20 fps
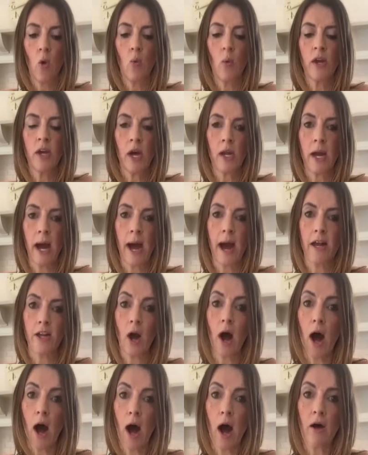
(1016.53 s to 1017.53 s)
We're gonna add
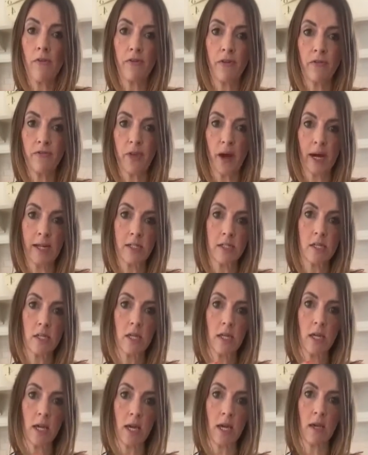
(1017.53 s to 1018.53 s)
half of that to
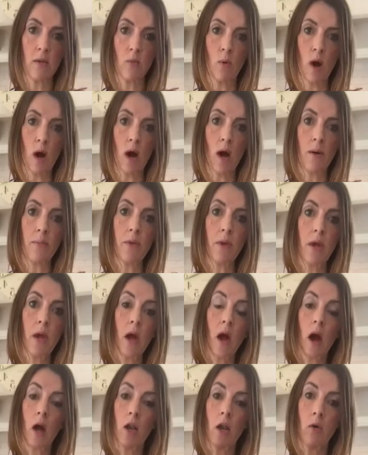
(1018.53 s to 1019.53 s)
the quinoa,
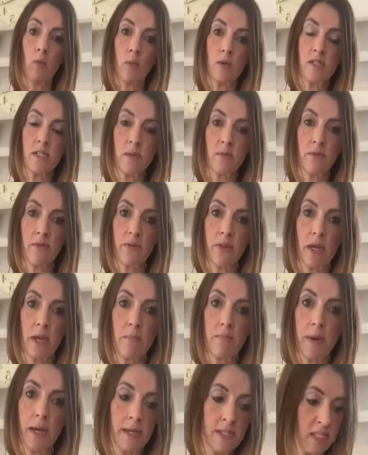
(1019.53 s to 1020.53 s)
along with some of the
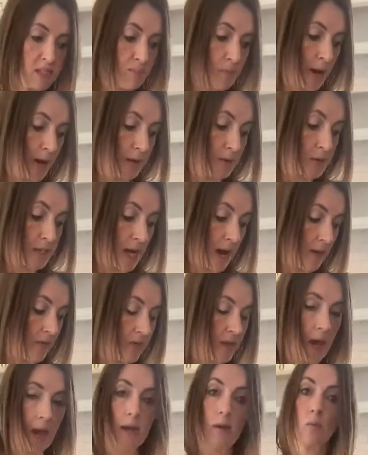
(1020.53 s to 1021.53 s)
bean sprouts,
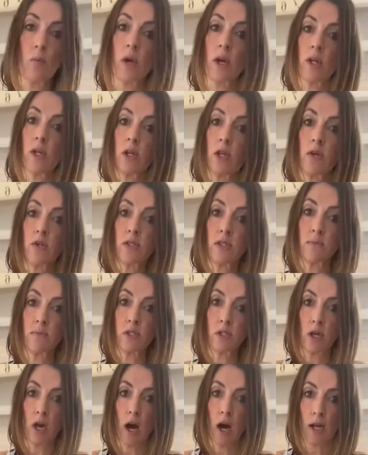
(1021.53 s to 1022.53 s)
and then we're gonna use some
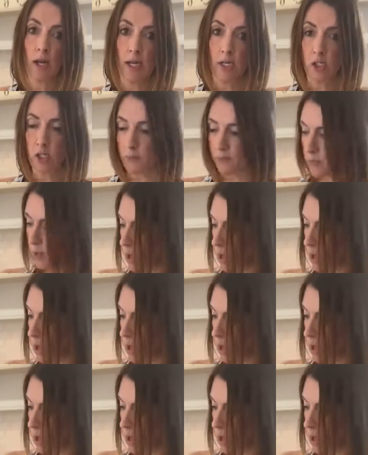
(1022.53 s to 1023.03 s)
to garnish.